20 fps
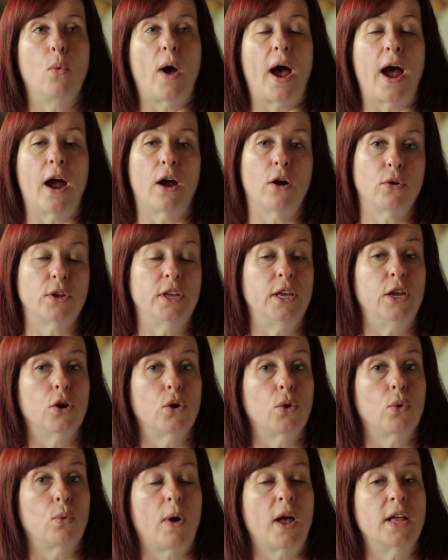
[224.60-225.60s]
our
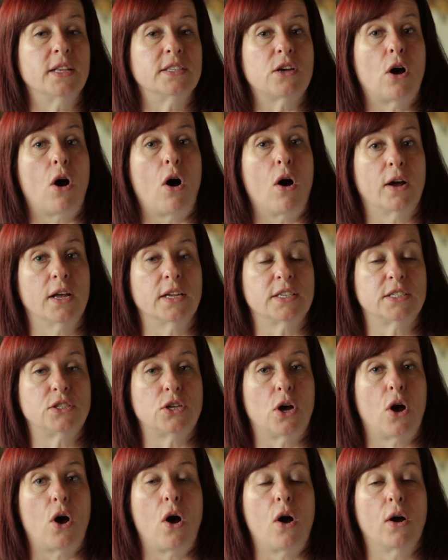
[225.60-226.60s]
year runs August
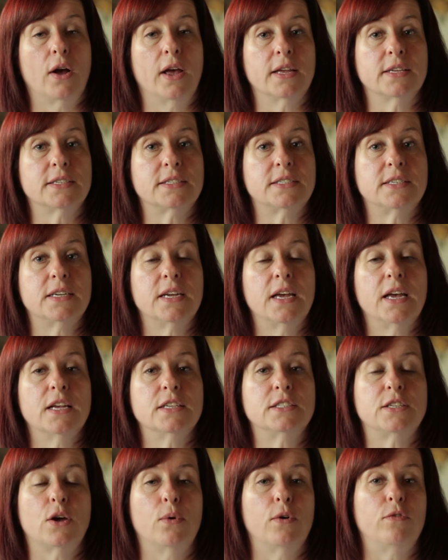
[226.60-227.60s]
to August.
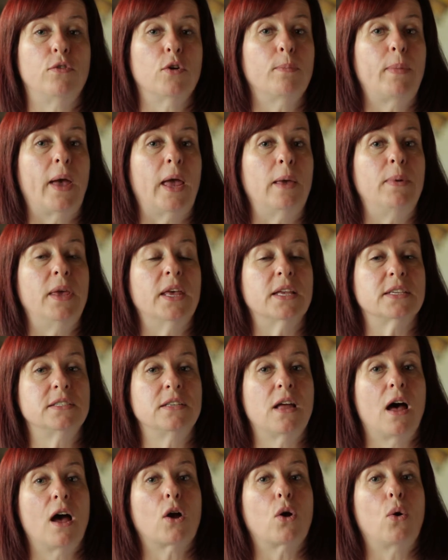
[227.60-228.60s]
So if your baby is
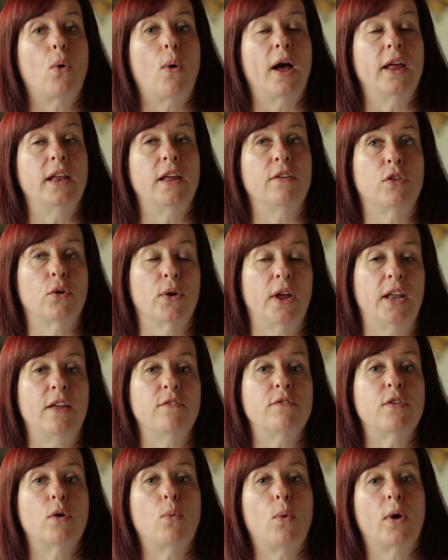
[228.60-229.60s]
not quite, if they're in
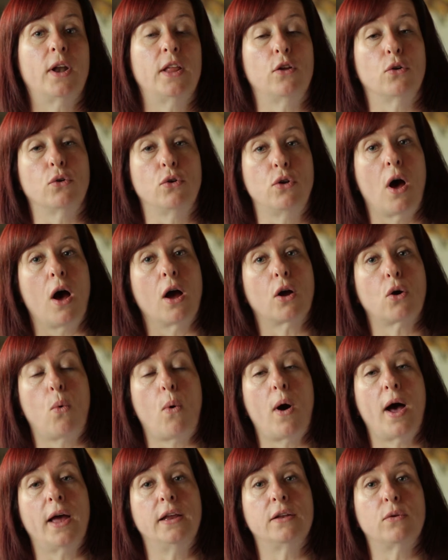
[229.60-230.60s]
Infant 1 and they're not
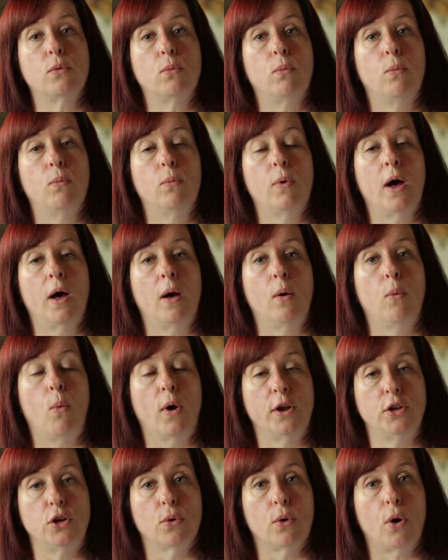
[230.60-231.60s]
quite
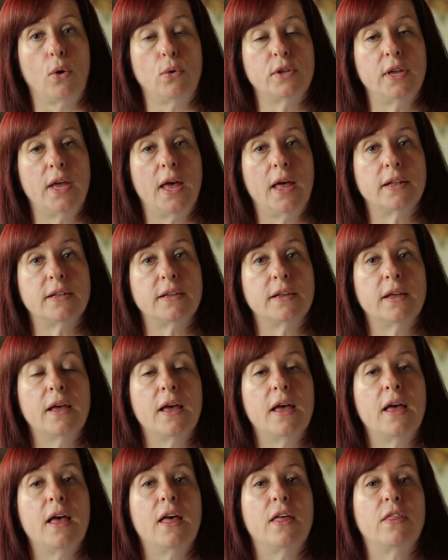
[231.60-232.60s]
1 year old yet,
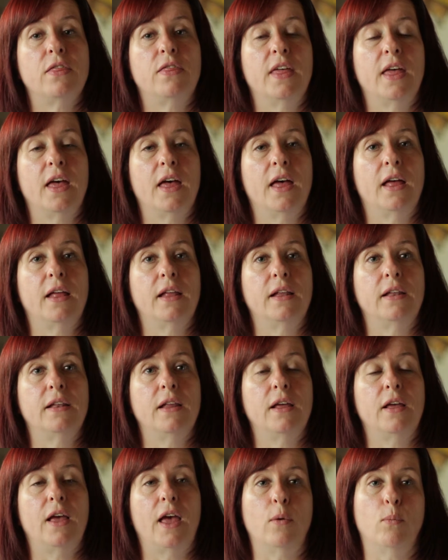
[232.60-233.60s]

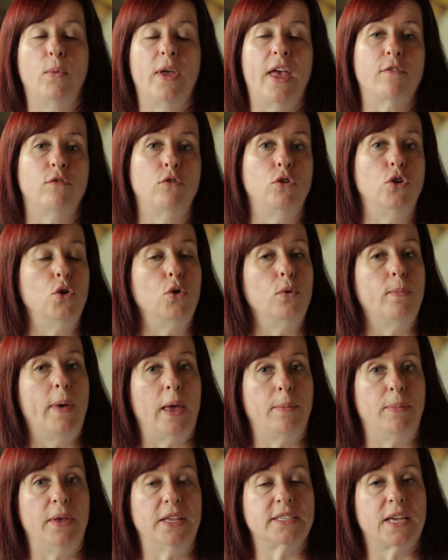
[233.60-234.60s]
and we have new
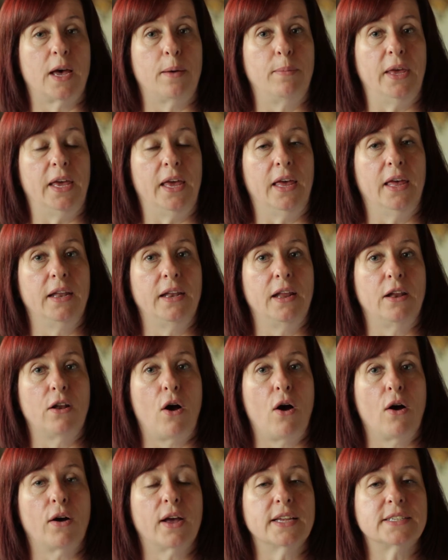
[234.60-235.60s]
babies coming in
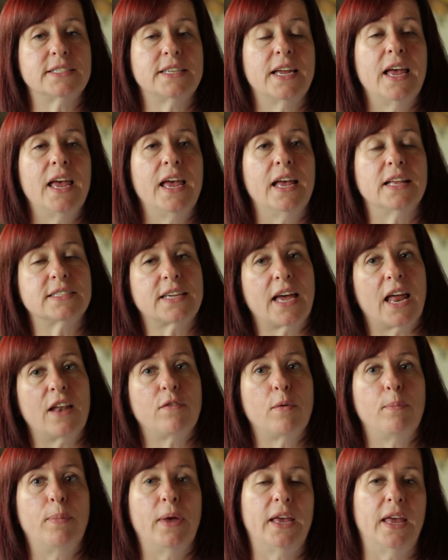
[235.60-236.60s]
August, it's
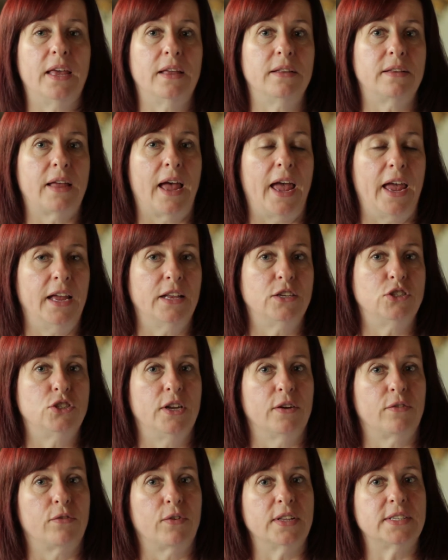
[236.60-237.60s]
kind of a big age
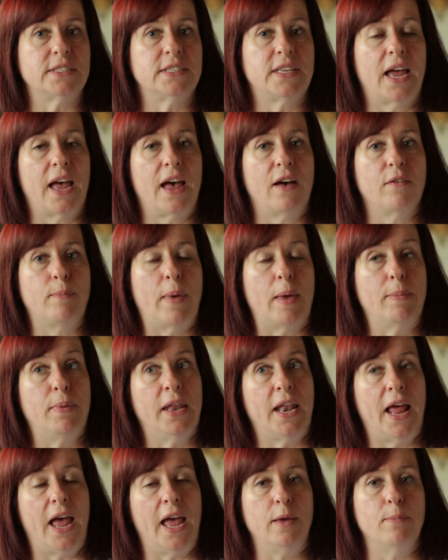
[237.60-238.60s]
difference to have maybe
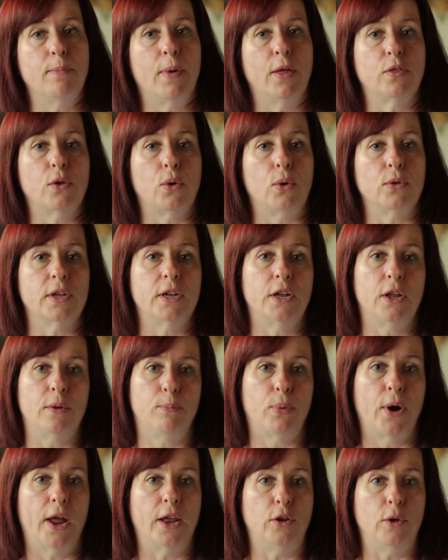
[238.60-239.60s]
an 8-month-old and a
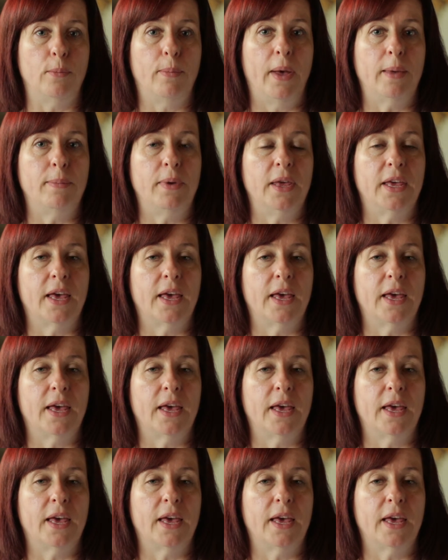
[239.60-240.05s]
brand new baby